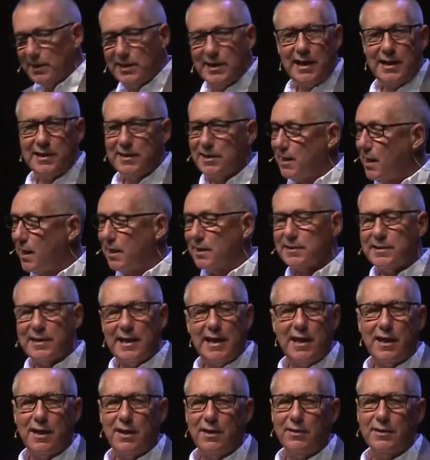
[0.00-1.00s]
got knocked
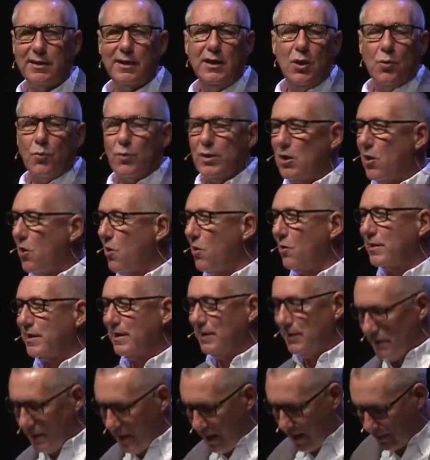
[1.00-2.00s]
down. We all
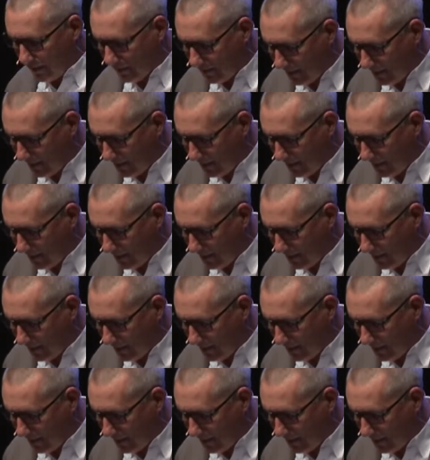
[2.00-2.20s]
get knocked